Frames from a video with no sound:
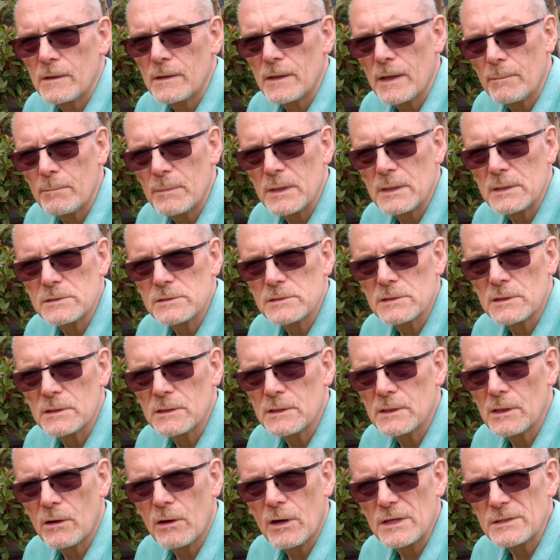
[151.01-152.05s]
That means that
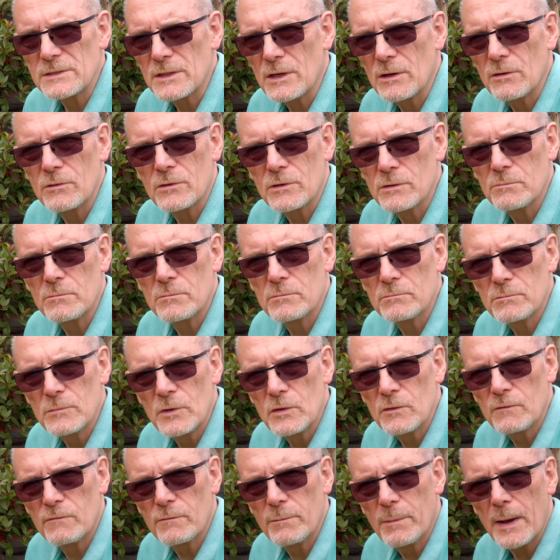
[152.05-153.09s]
the ISO can
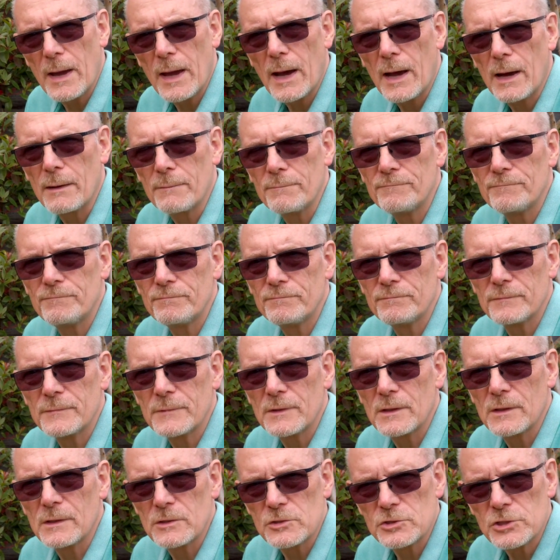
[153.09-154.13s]
move about,
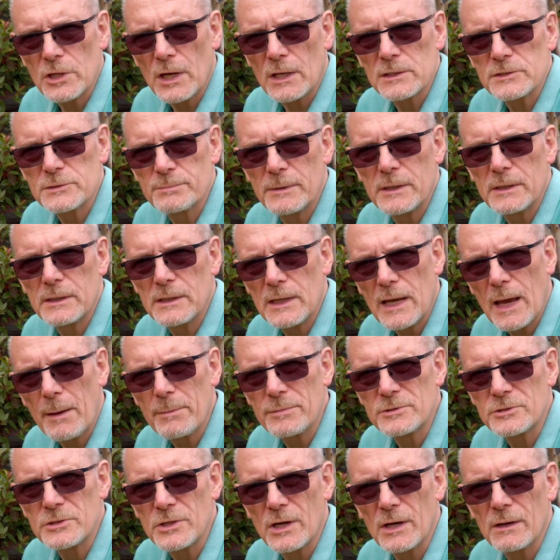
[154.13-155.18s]
and the shutter speed and the
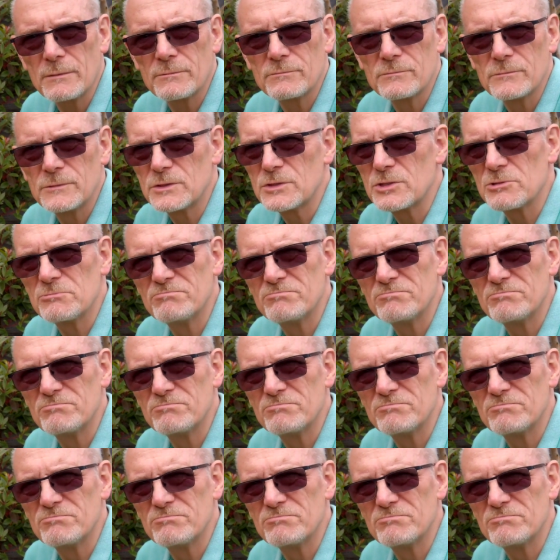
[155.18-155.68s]
aperture, which are